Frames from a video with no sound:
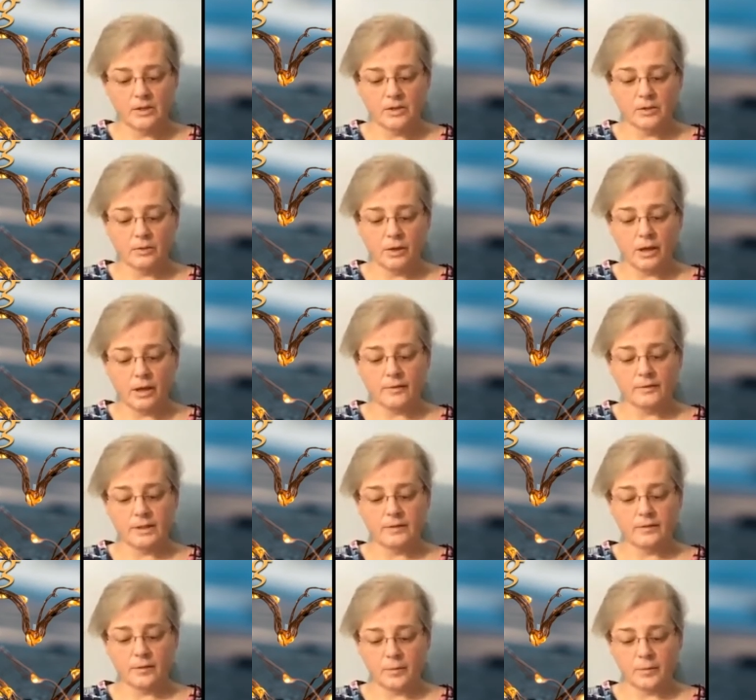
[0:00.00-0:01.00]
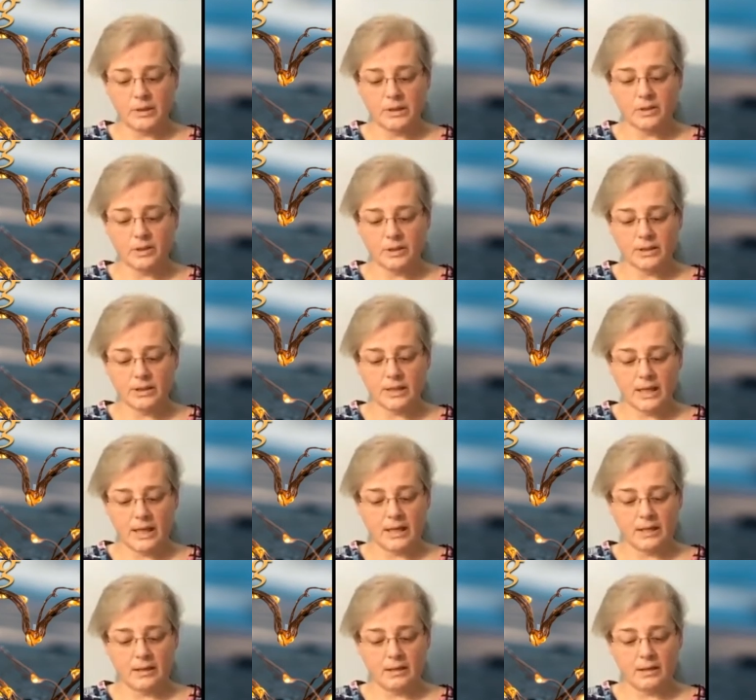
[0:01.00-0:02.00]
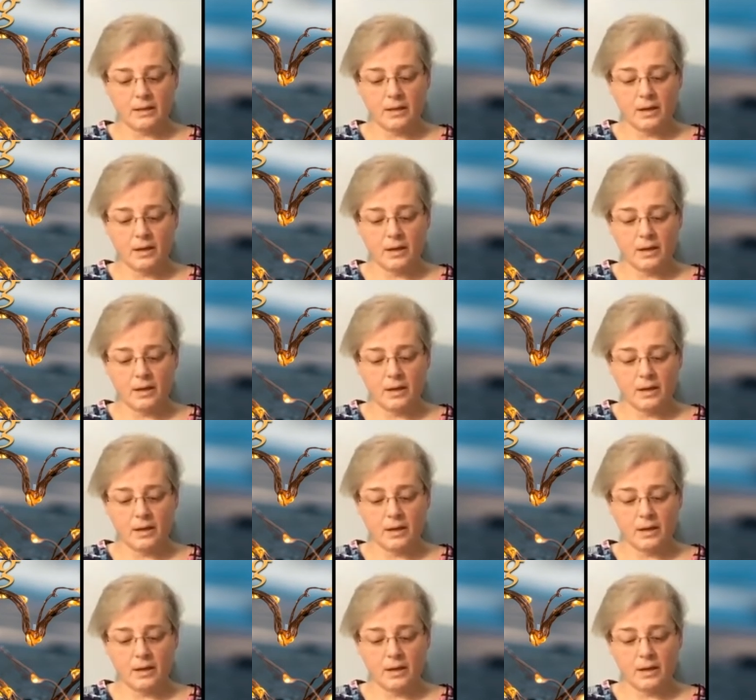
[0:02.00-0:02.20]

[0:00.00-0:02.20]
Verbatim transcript: too lofty for me to attain.